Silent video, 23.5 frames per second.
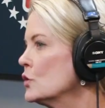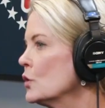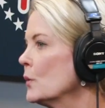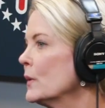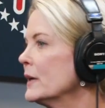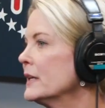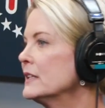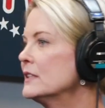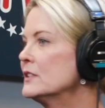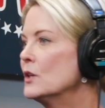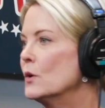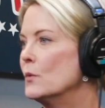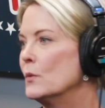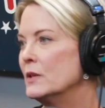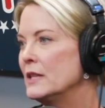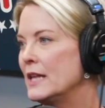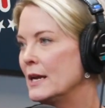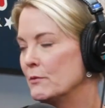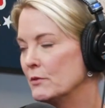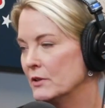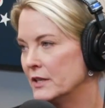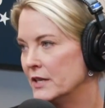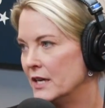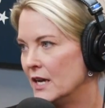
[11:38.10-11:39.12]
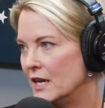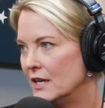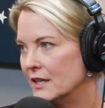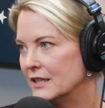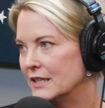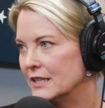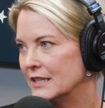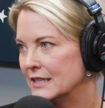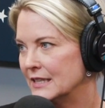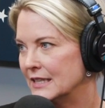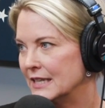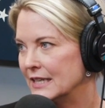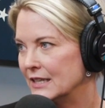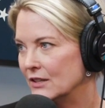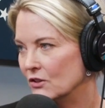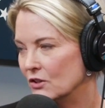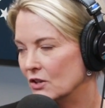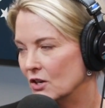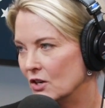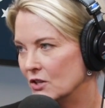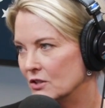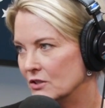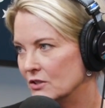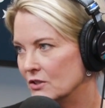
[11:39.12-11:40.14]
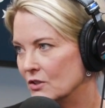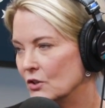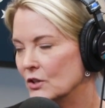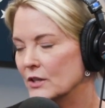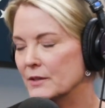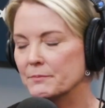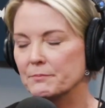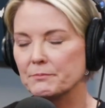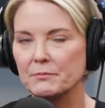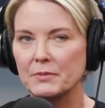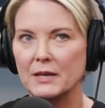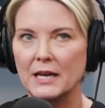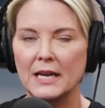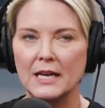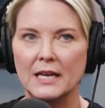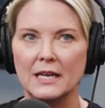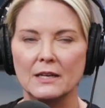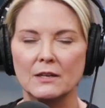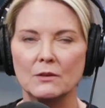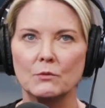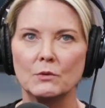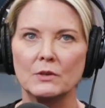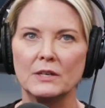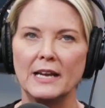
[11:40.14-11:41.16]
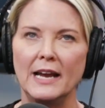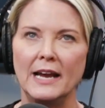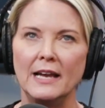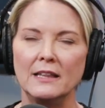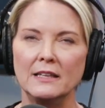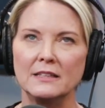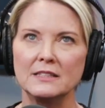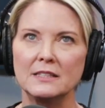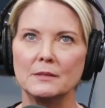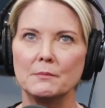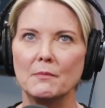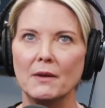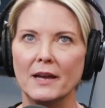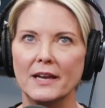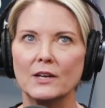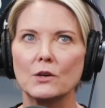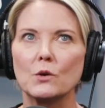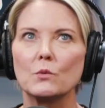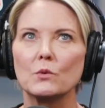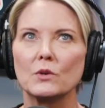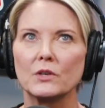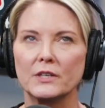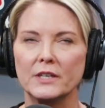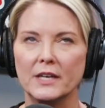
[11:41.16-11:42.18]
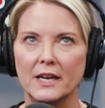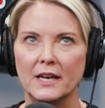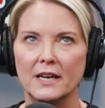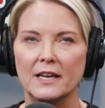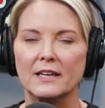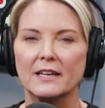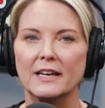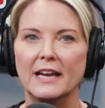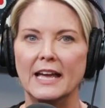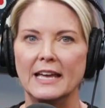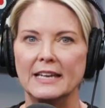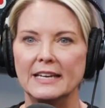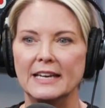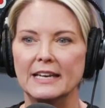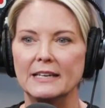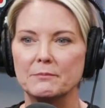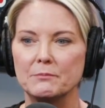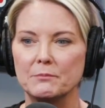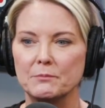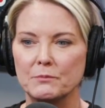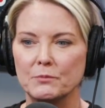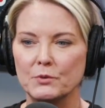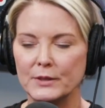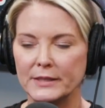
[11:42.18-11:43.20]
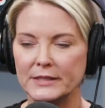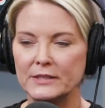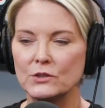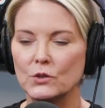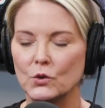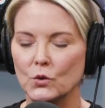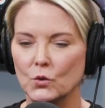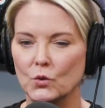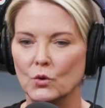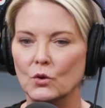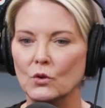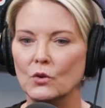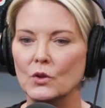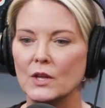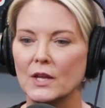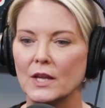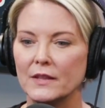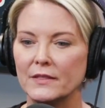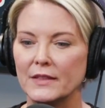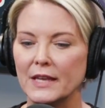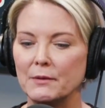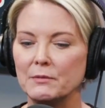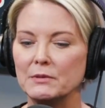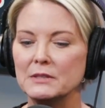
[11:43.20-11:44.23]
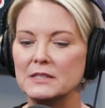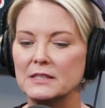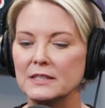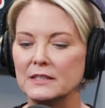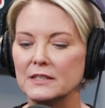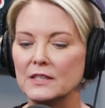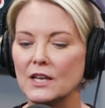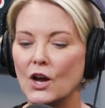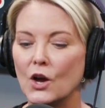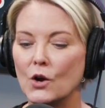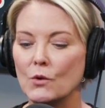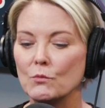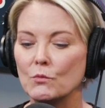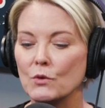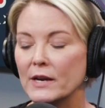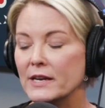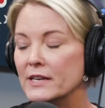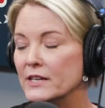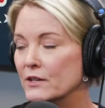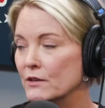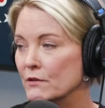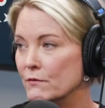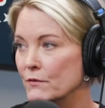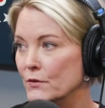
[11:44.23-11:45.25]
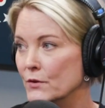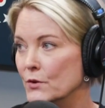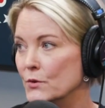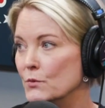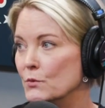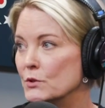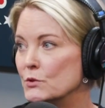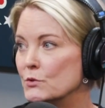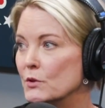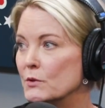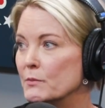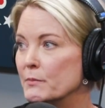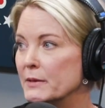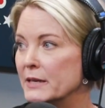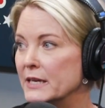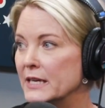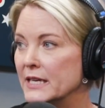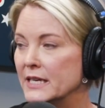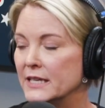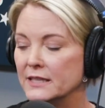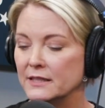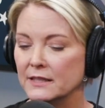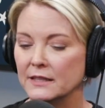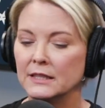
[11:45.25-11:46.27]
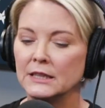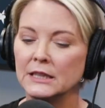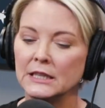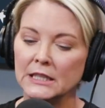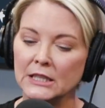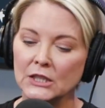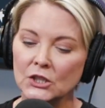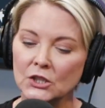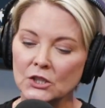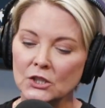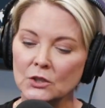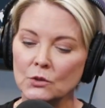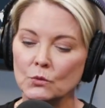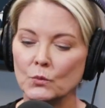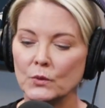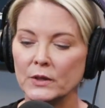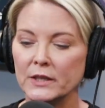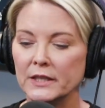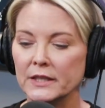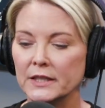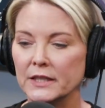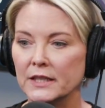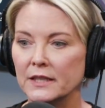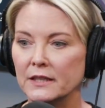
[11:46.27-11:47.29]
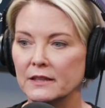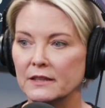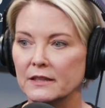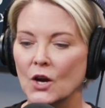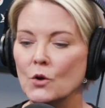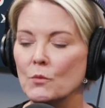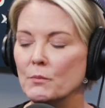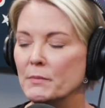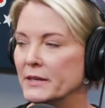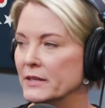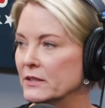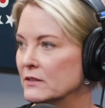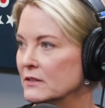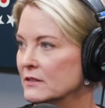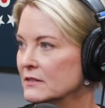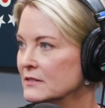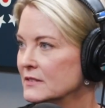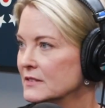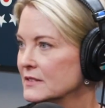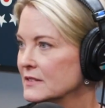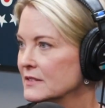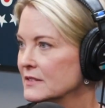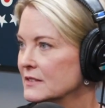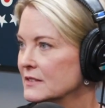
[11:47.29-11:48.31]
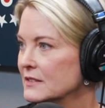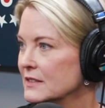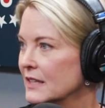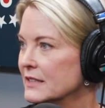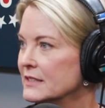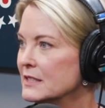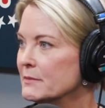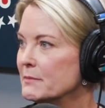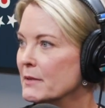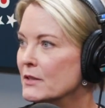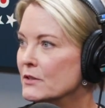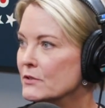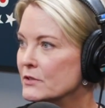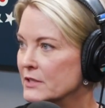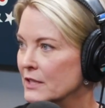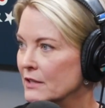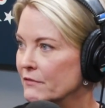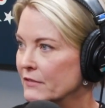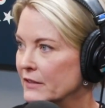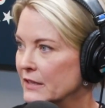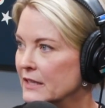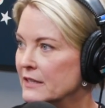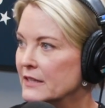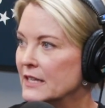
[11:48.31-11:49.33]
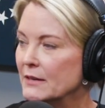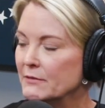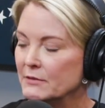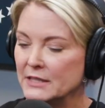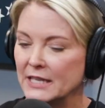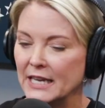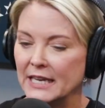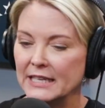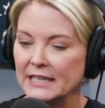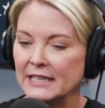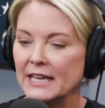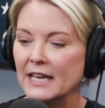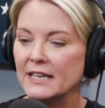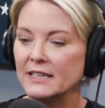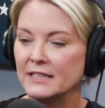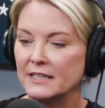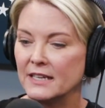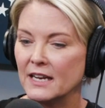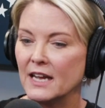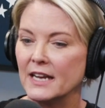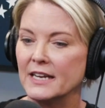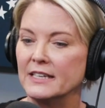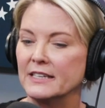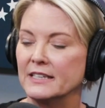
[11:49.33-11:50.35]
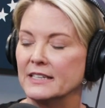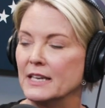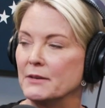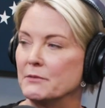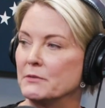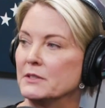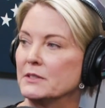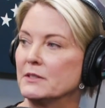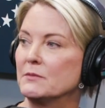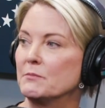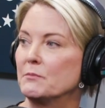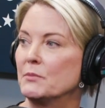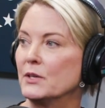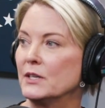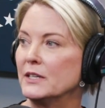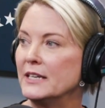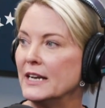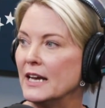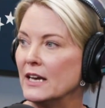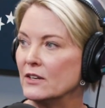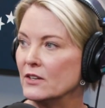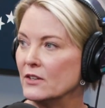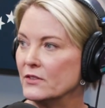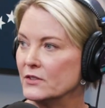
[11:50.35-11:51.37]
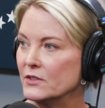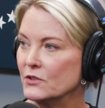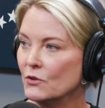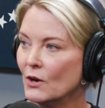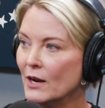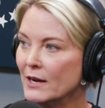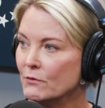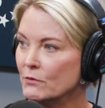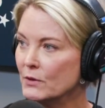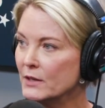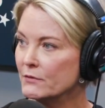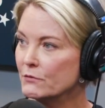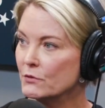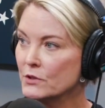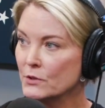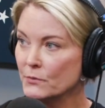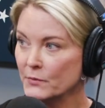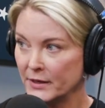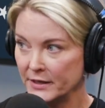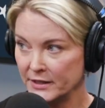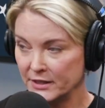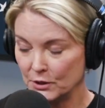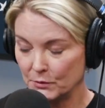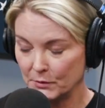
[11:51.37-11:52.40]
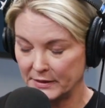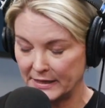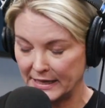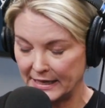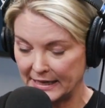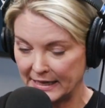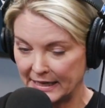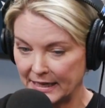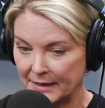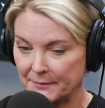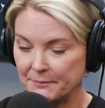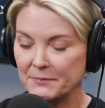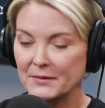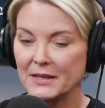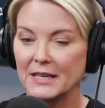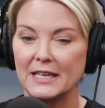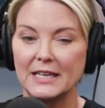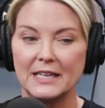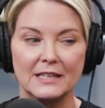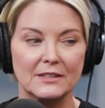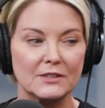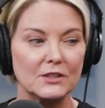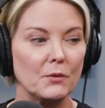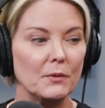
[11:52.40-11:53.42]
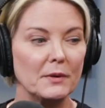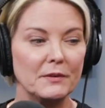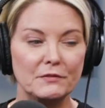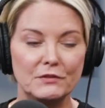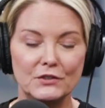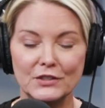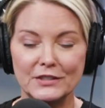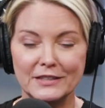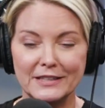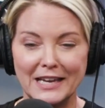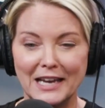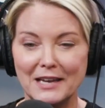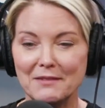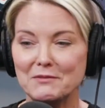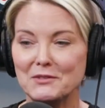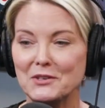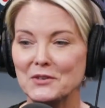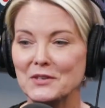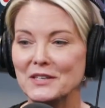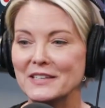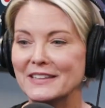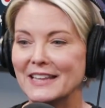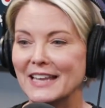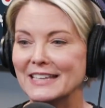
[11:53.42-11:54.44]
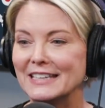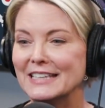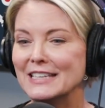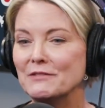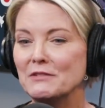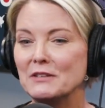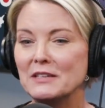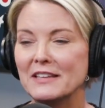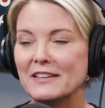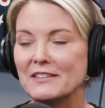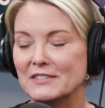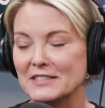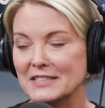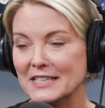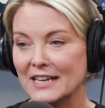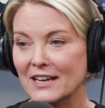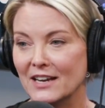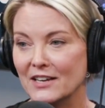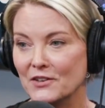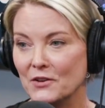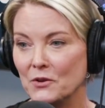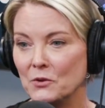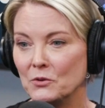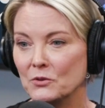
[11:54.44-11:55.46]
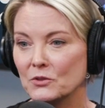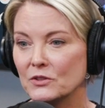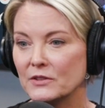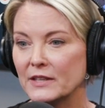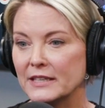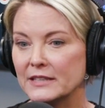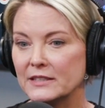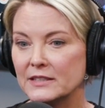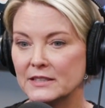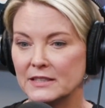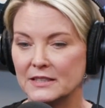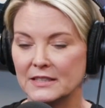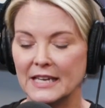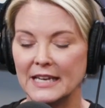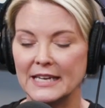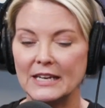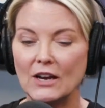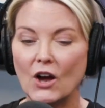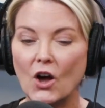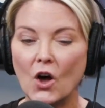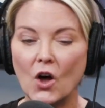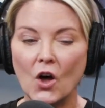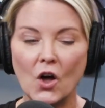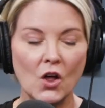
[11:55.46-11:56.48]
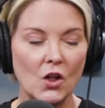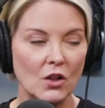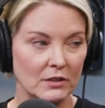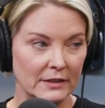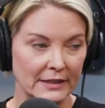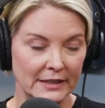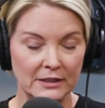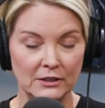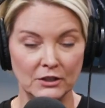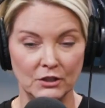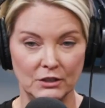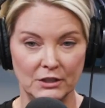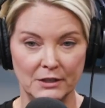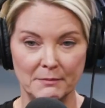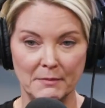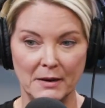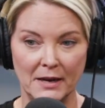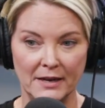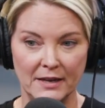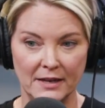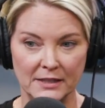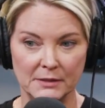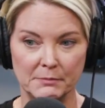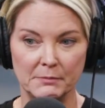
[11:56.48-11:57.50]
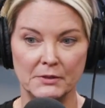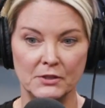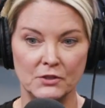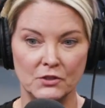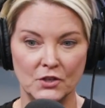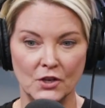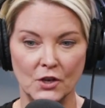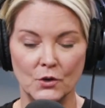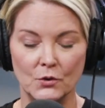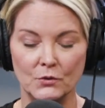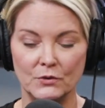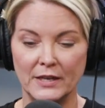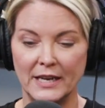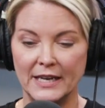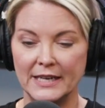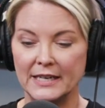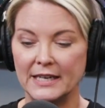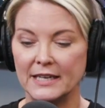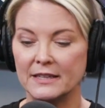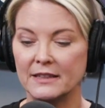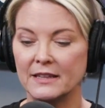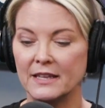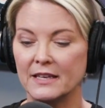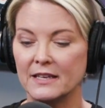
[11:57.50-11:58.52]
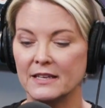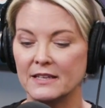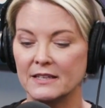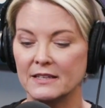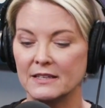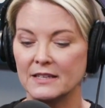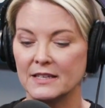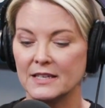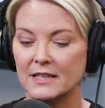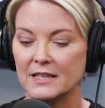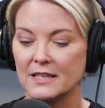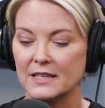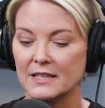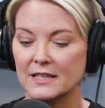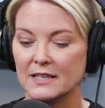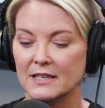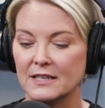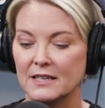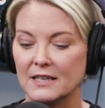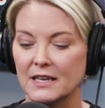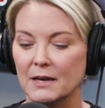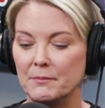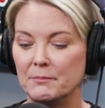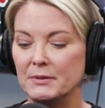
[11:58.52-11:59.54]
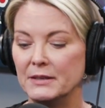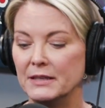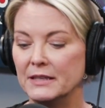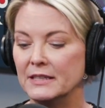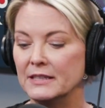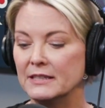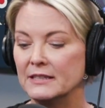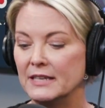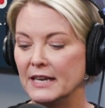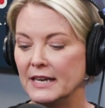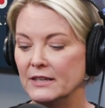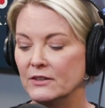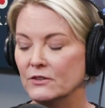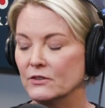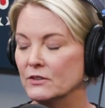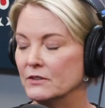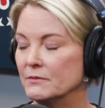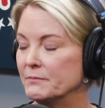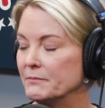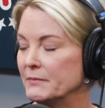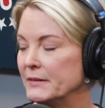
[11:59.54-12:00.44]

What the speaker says: So when they were young and in kindergarten, or when Alex and Michael were young and at preschool, they would send home reindeer food, which would be glitter with oatmeal and some other stuff in it, and they would take it out at night and they would put it out on the driveway for the reindeer when they came. So we've just kept doing that, and even as they gotten older, they all, including my husband Joe, take a big container